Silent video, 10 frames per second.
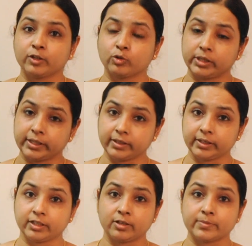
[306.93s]
You will
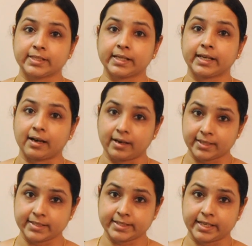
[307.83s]
hear terms like
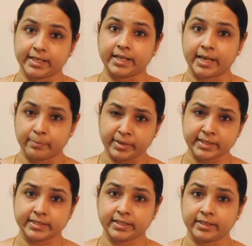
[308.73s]
RSI,
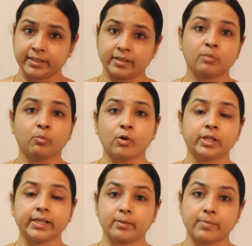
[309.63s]
MACD,
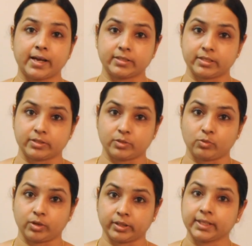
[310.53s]
Bollinger bands and
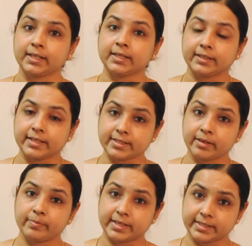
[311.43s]
so on. These
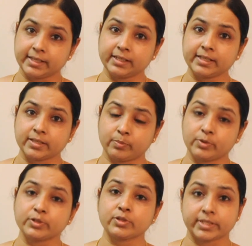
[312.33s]
are basically
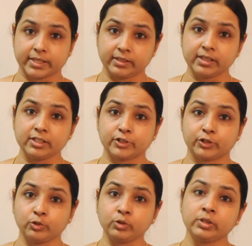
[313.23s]
supposed to signal to
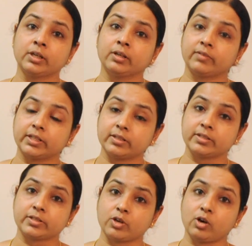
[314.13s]
you whether
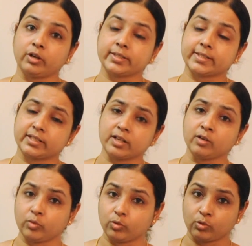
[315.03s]
the stock is in
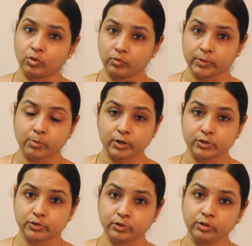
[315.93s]
an
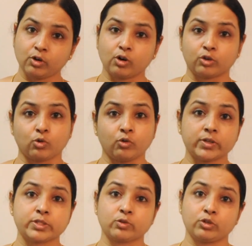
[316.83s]
overbought zone or
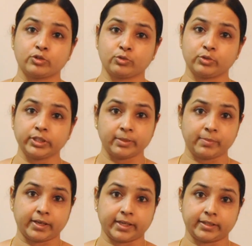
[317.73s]
oversold zone in the
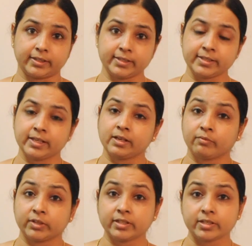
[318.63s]
market. That is,
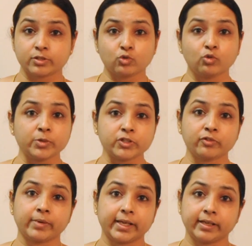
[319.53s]
whether there's too much
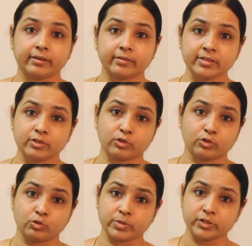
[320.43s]
of buying interest or
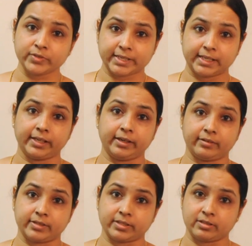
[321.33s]
too much of selling
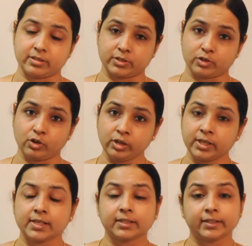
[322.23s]
interest in the stock.
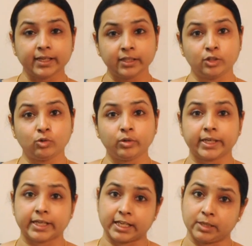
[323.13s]
That too
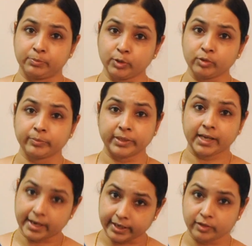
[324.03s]
can help you be
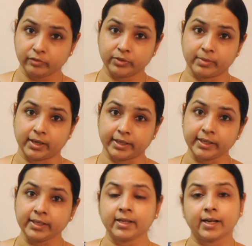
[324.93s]
ahead of the
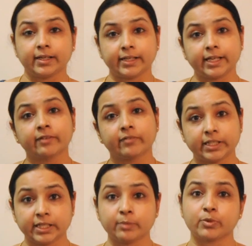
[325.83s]
market and take
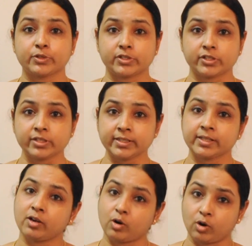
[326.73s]
winning positions
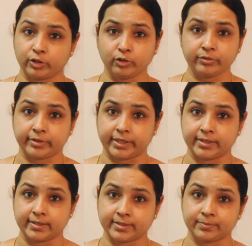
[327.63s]
on your
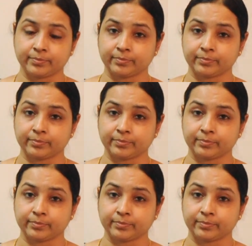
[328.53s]
trades.